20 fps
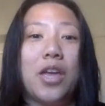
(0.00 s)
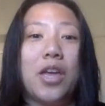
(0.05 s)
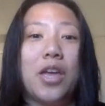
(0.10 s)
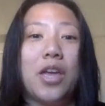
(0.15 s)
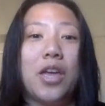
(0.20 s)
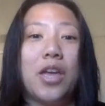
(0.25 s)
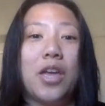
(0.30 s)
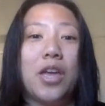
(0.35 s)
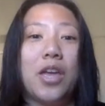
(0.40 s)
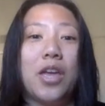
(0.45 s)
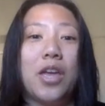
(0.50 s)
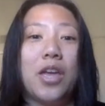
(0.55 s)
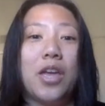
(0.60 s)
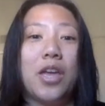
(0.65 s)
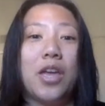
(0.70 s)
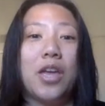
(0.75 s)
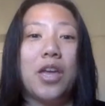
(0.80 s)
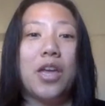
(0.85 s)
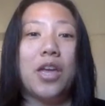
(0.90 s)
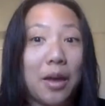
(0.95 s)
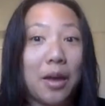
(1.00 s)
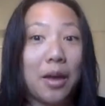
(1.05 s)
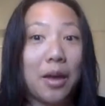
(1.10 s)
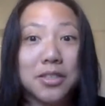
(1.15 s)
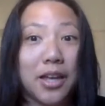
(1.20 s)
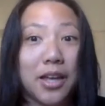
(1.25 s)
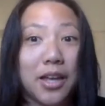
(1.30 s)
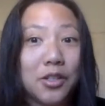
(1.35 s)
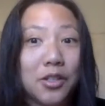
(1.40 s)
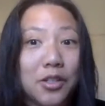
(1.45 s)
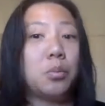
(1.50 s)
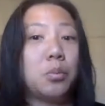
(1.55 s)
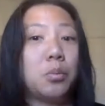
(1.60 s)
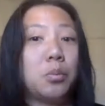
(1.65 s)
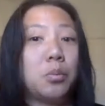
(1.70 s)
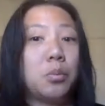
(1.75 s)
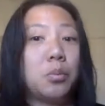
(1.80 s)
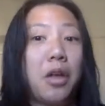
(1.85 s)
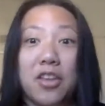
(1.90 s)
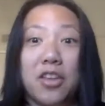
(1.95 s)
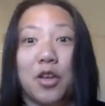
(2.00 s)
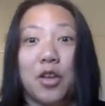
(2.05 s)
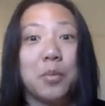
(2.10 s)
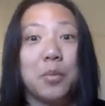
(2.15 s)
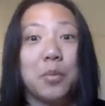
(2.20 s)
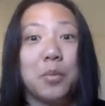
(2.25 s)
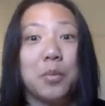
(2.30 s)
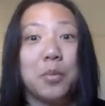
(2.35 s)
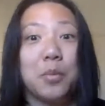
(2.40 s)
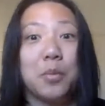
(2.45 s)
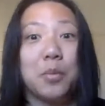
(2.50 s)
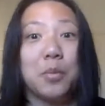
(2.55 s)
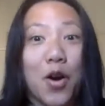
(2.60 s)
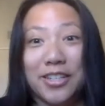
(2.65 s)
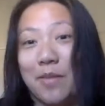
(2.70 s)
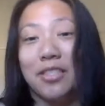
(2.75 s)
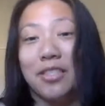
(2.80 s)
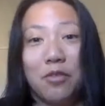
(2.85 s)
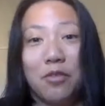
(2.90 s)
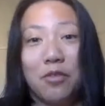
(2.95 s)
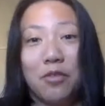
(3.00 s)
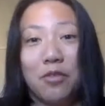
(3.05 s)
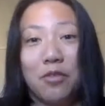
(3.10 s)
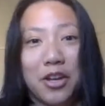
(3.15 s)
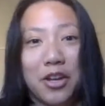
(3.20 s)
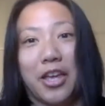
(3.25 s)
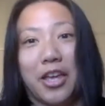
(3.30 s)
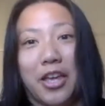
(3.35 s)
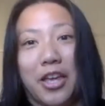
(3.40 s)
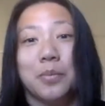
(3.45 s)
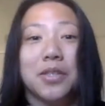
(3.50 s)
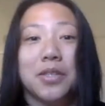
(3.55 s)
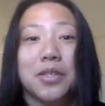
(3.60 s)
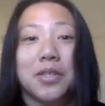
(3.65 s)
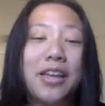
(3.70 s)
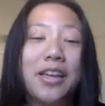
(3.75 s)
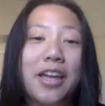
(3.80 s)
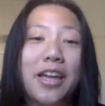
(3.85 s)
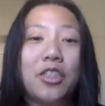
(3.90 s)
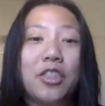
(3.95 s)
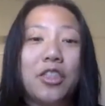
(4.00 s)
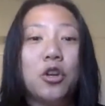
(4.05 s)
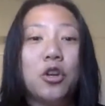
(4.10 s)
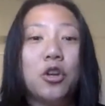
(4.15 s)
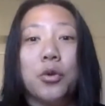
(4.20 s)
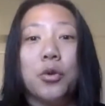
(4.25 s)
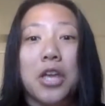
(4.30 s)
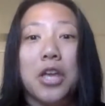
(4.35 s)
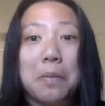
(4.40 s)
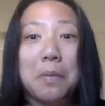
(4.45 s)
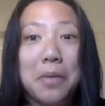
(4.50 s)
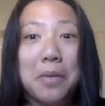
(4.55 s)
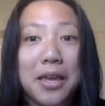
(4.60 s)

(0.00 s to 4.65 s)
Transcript: We have two and so they just play video games all the time. They love video games.